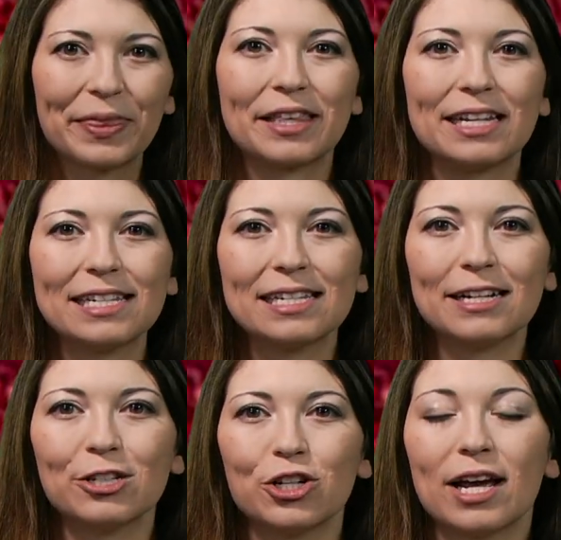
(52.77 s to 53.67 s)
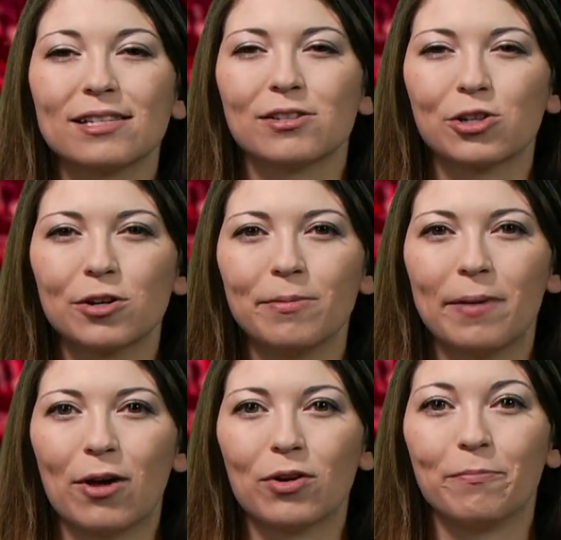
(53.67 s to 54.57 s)
The destination has a certain
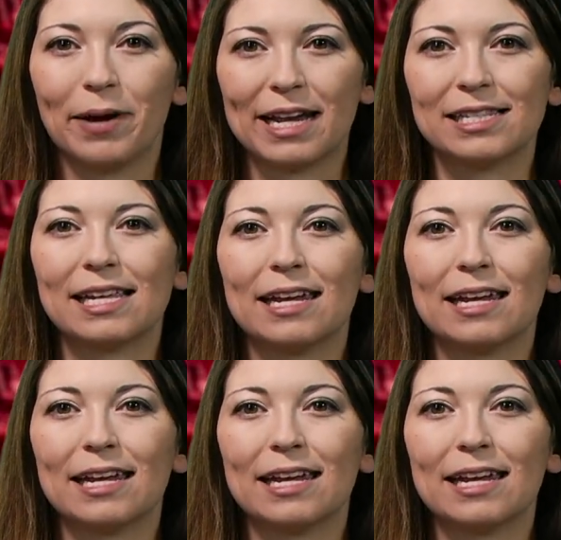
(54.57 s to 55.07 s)
amount of bytes